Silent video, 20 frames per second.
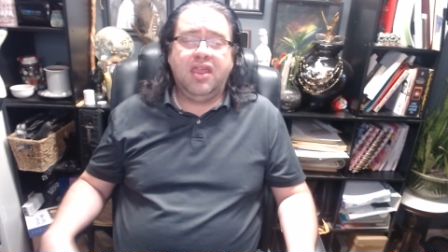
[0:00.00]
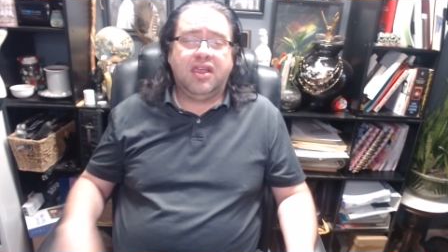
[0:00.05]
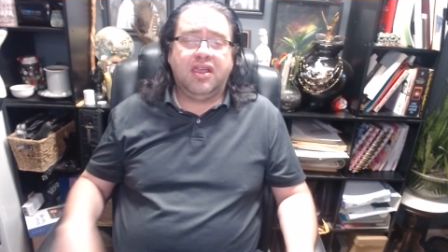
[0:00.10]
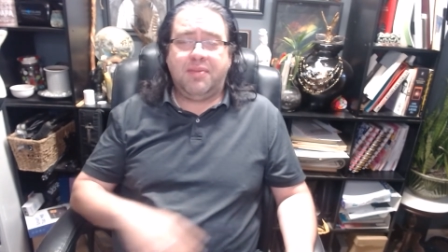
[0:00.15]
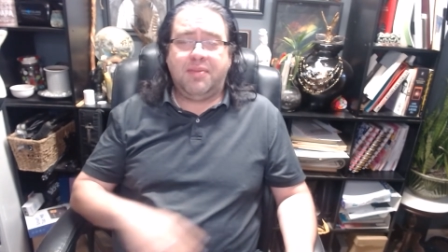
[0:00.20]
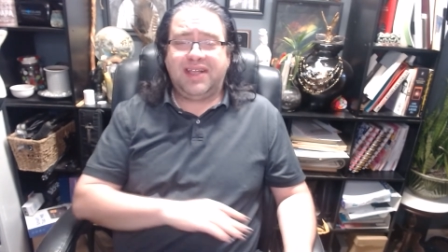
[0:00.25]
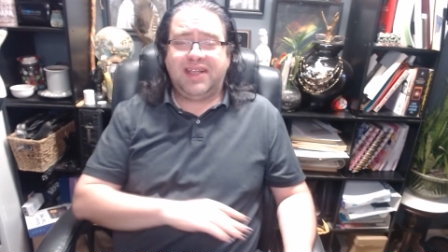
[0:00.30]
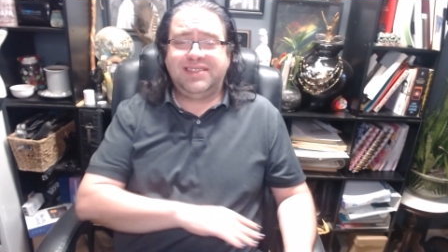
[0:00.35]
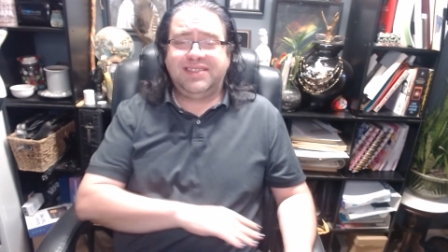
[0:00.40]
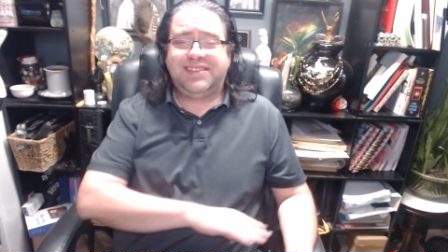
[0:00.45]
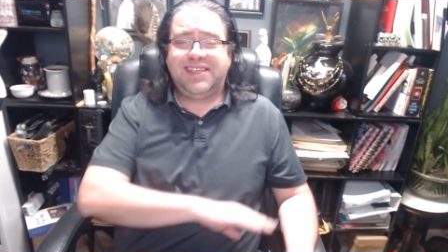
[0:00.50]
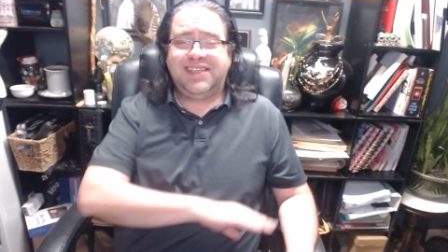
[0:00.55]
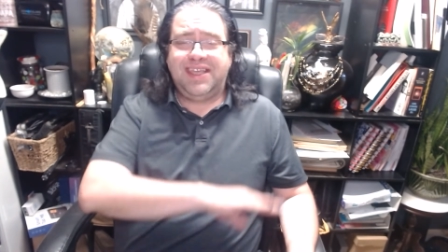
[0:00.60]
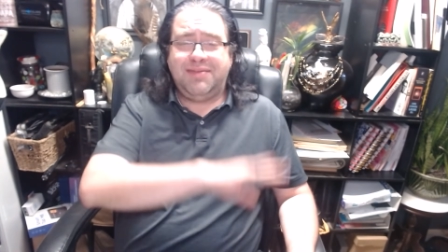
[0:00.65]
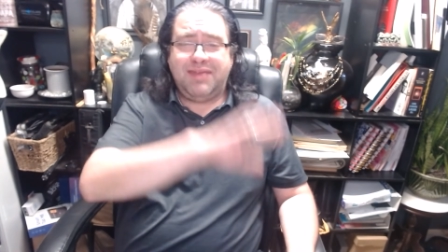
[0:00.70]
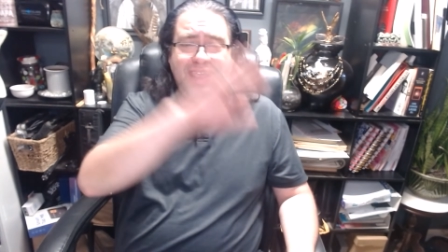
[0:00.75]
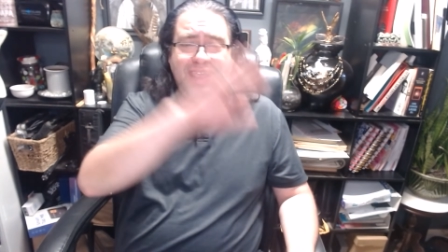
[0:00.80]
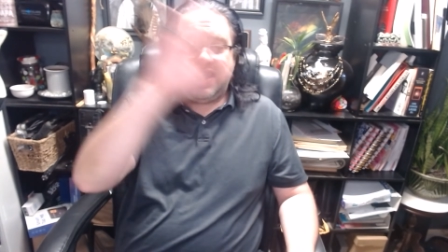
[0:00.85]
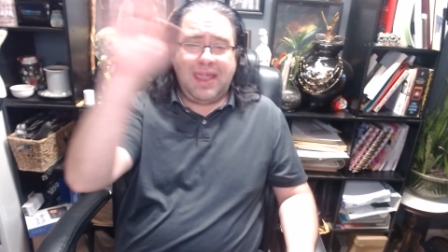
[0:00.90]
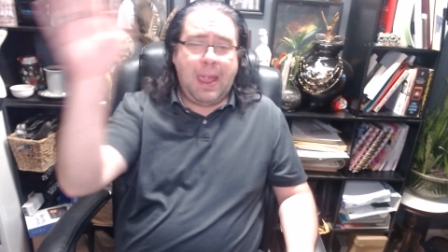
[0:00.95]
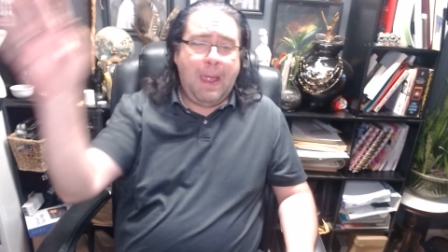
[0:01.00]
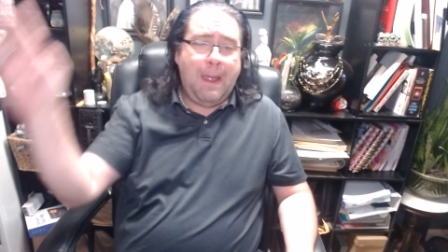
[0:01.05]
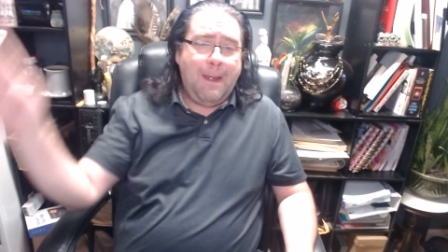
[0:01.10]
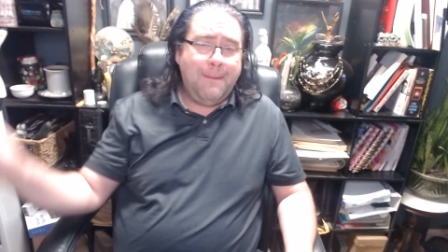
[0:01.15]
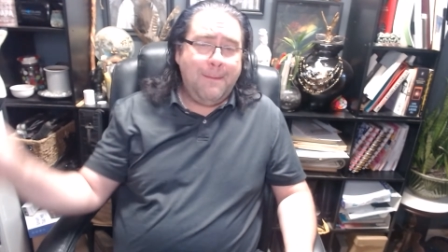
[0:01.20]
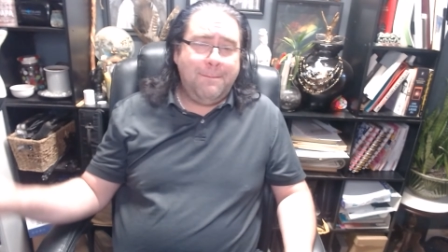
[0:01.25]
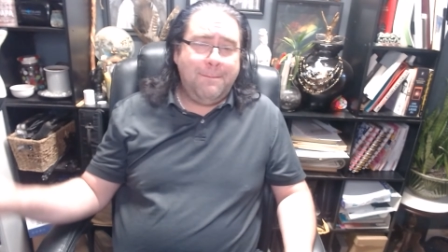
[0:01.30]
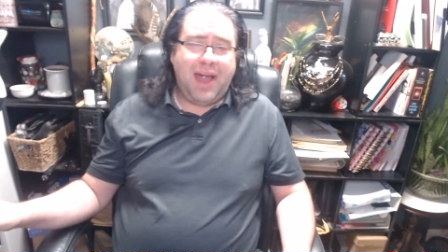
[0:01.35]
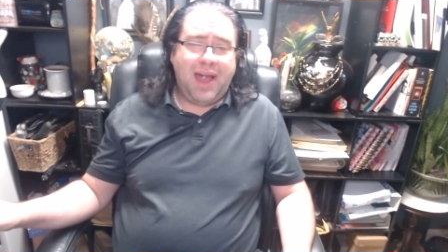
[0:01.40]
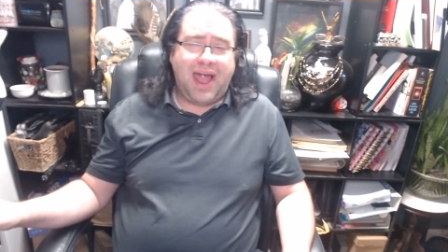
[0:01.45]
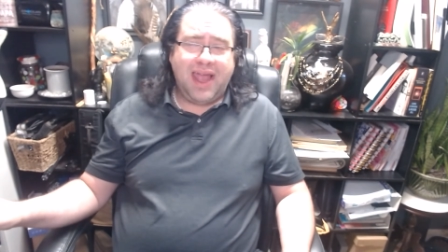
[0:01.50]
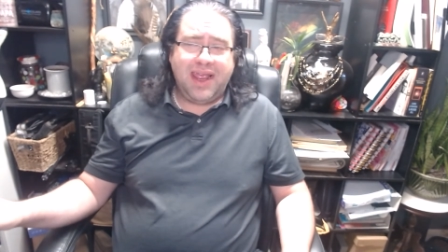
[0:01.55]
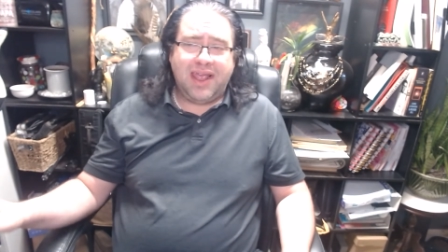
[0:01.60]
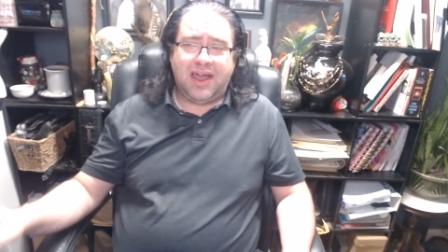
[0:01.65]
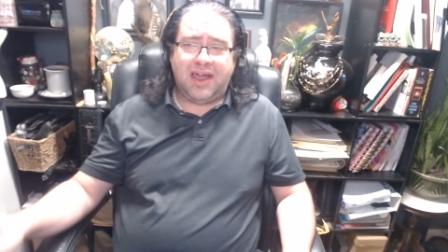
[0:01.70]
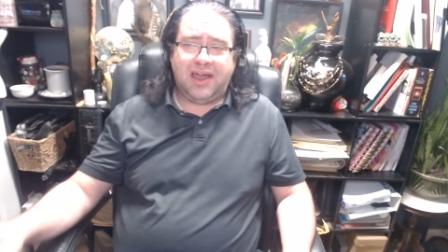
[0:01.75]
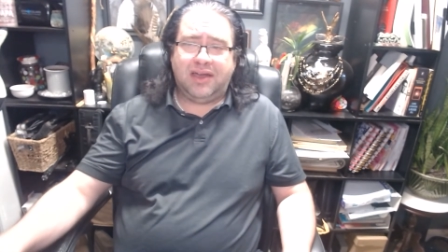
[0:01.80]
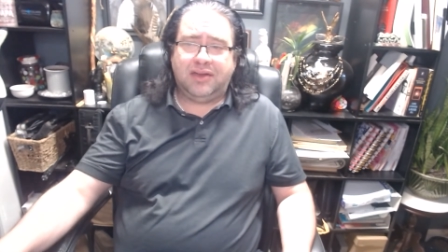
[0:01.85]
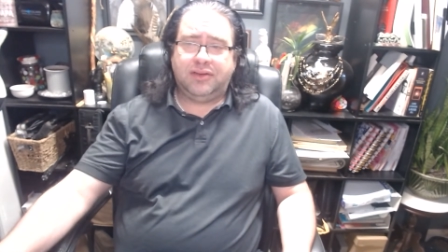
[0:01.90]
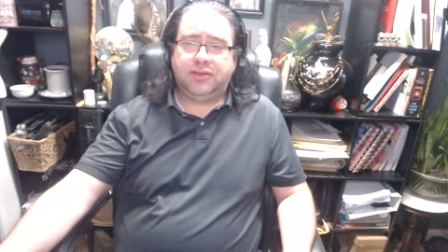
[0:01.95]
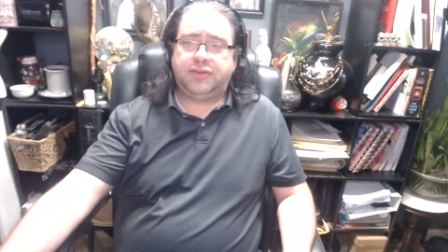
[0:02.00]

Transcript: come back and see me. Bye, y'all.